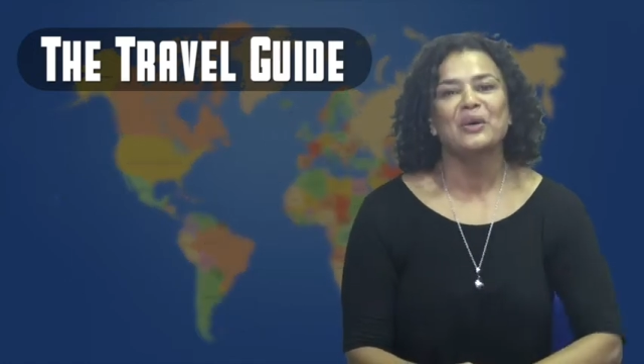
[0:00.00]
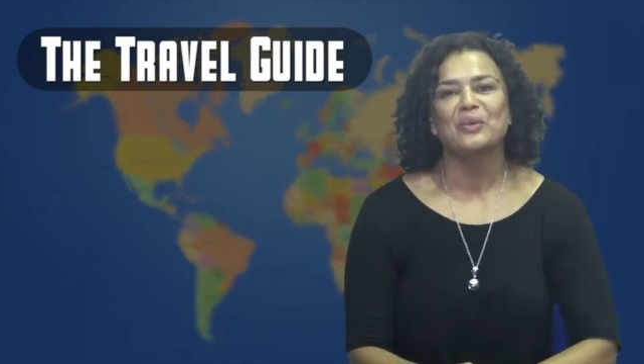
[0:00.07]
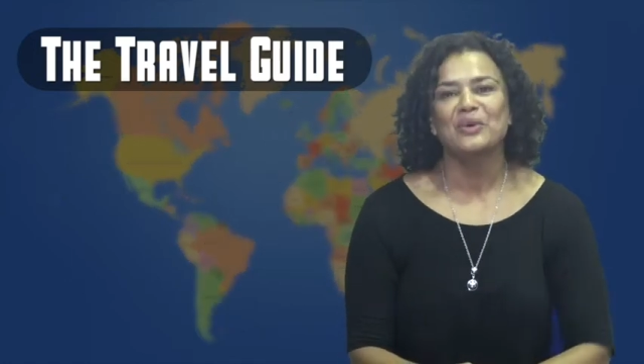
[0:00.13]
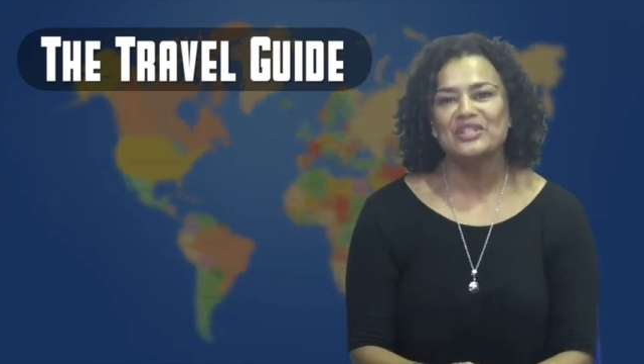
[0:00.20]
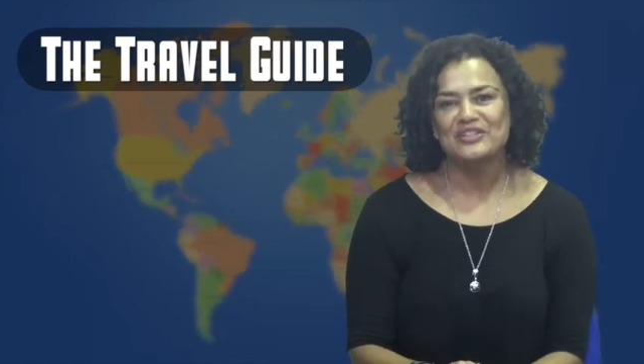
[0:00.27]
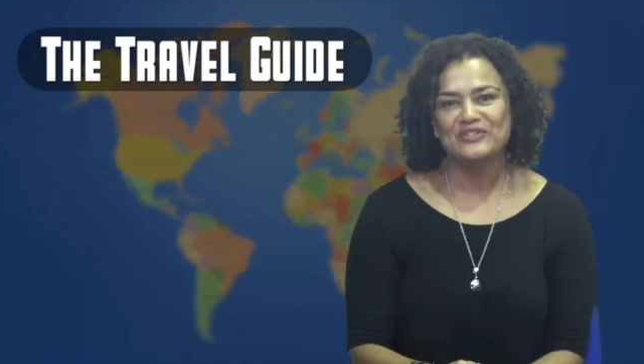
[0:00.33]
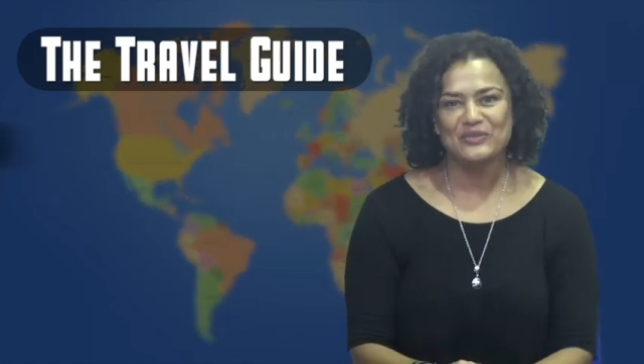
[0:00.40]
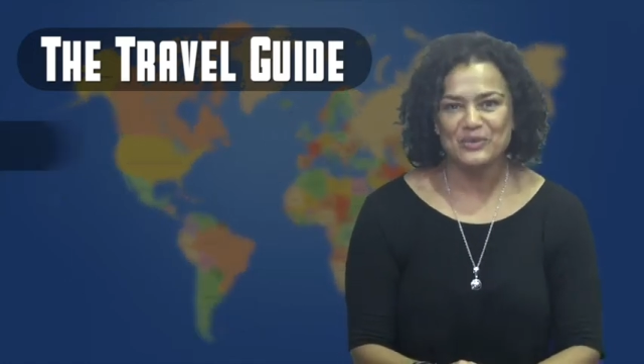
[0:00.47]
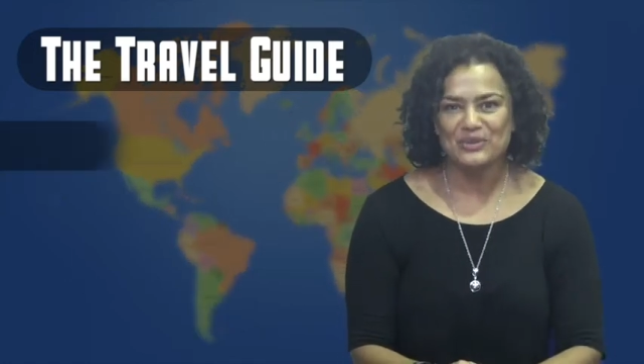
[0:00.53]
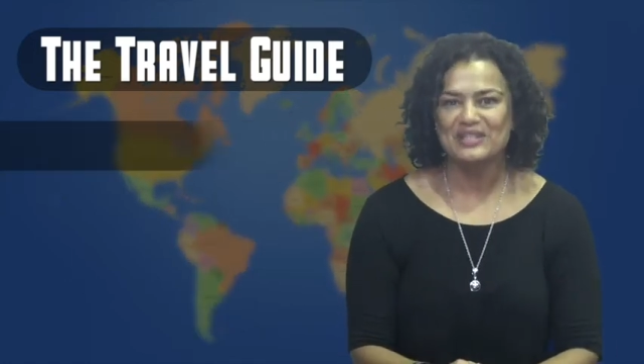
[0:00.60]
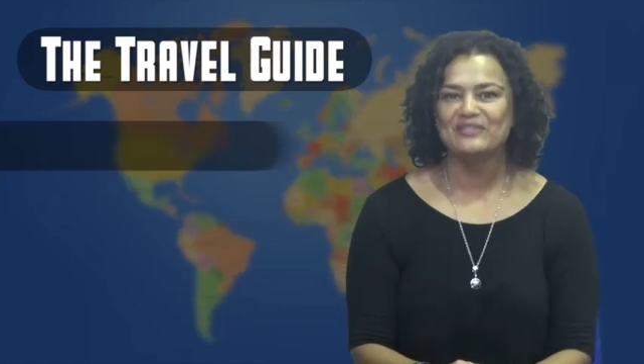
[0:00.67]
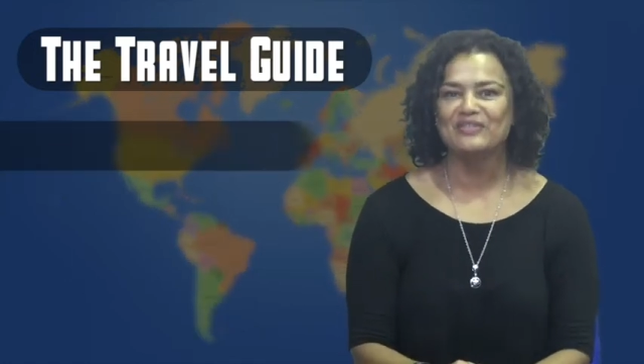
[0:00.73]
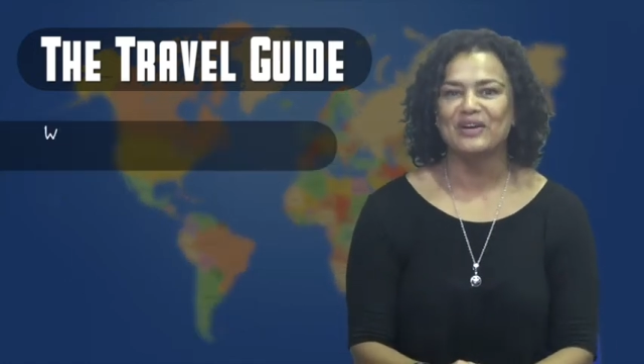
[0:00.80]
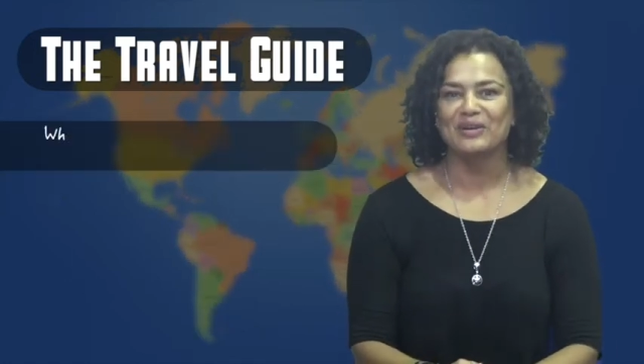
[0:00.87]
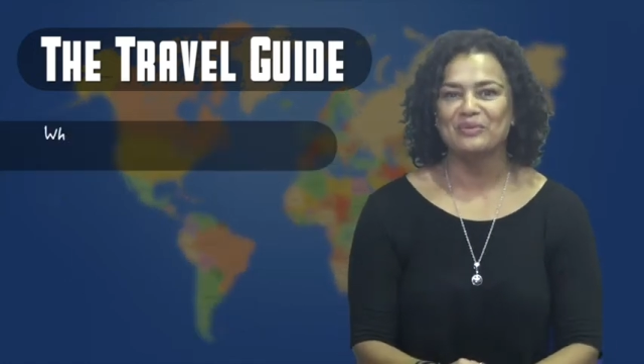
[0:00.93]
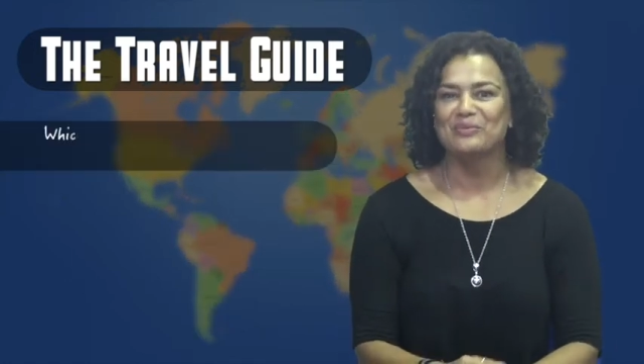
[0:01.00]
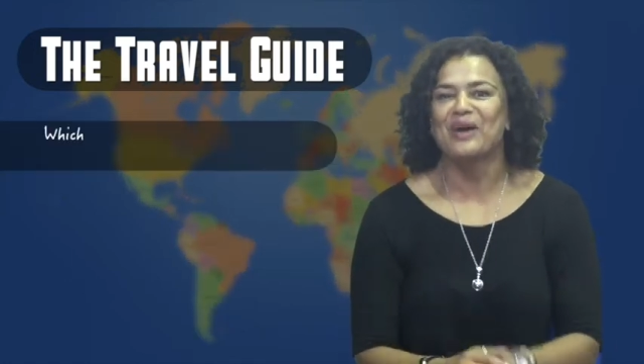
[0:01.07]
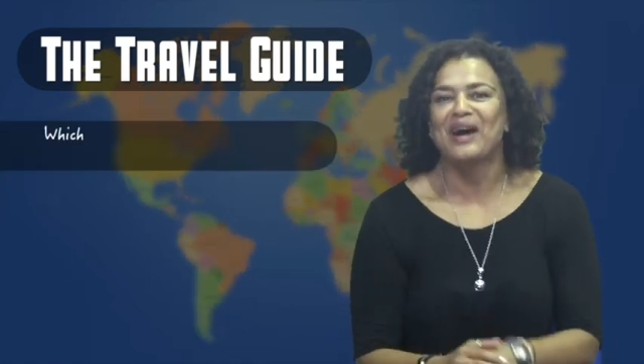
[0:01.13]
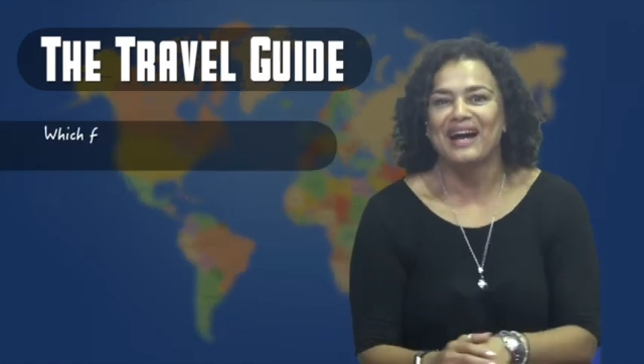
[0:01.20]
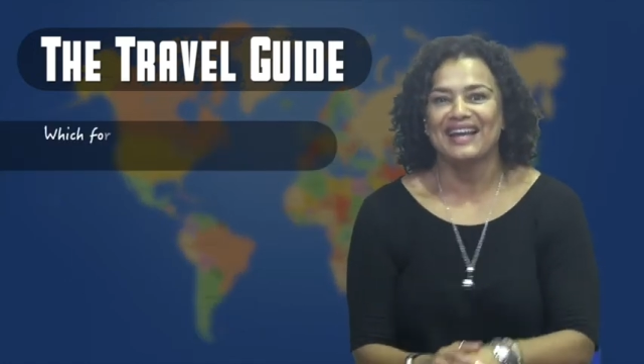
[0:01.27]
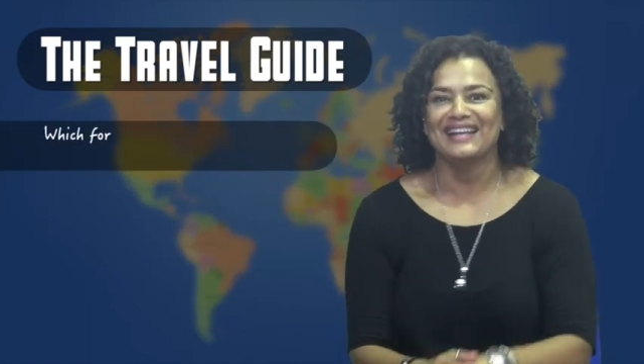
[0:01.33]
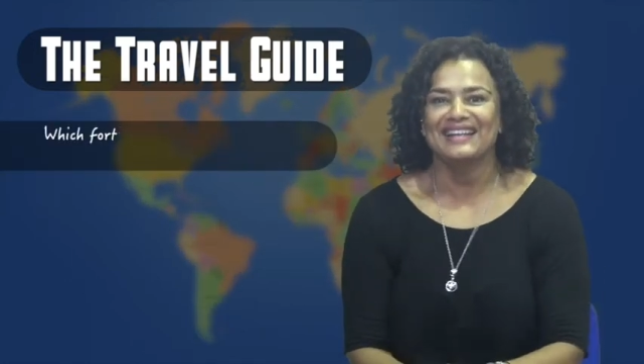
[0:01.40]
Which 45
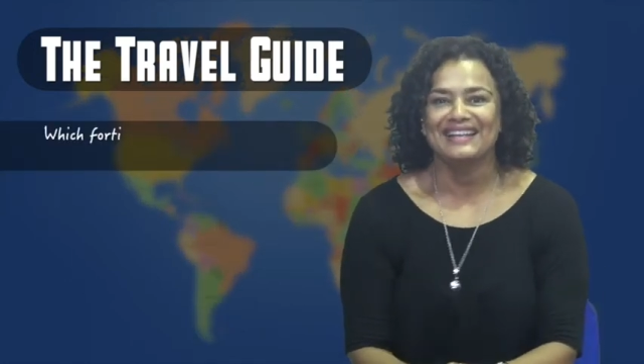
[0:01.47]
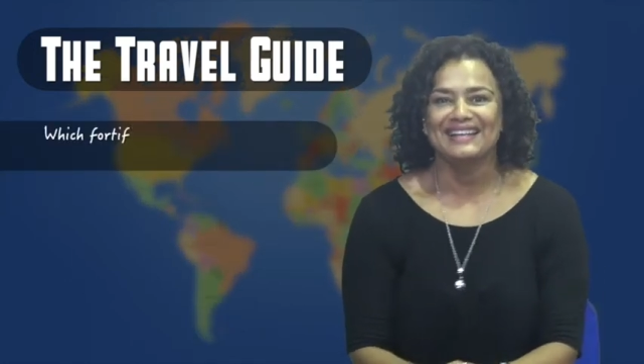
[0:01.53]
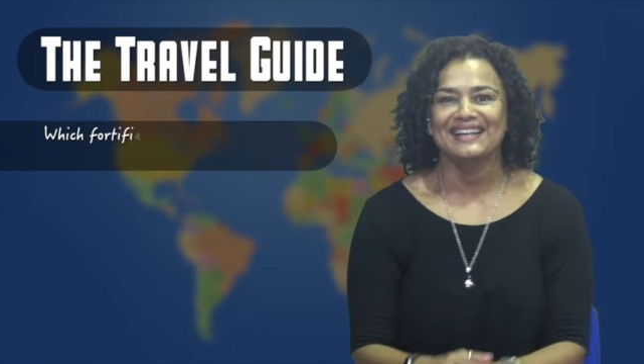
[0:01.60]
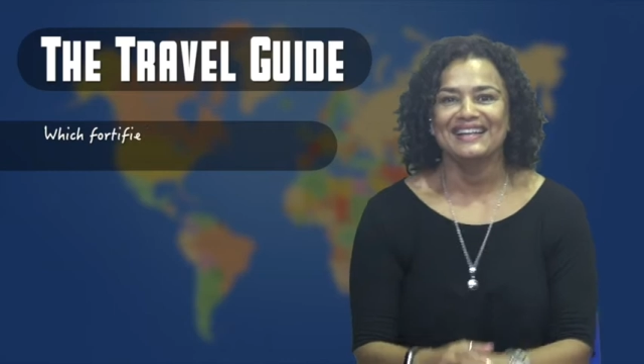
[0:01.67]
pie